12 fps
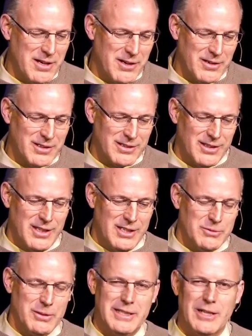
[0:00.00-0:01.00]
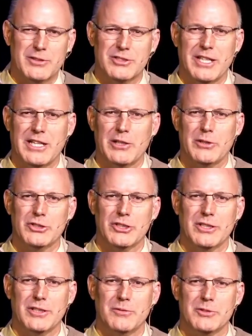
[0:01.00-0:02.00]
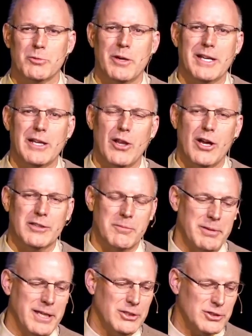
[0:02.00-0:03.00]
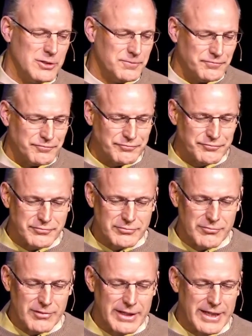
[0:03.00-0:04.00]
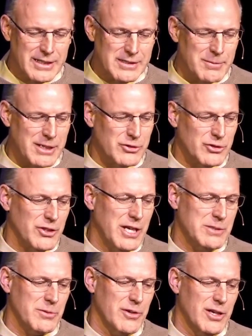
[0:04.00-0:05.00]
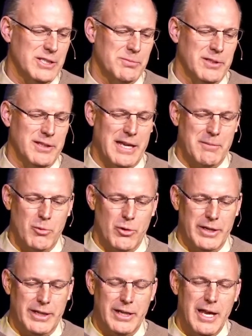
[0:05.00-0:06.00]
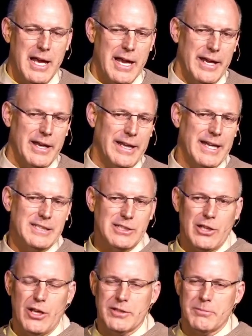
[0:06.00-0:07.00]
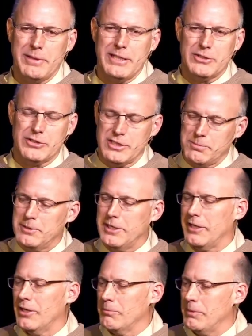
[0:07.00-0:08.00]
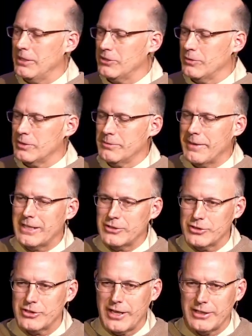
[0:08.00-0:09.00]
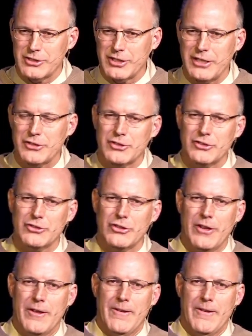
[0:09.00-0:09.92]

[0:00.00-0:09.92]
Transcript: here, and she went down to St. Lucia and was running along the beach, getting some exercise with her husband that morning. And I guess along the beach, this particular beach, there were some exercise stations.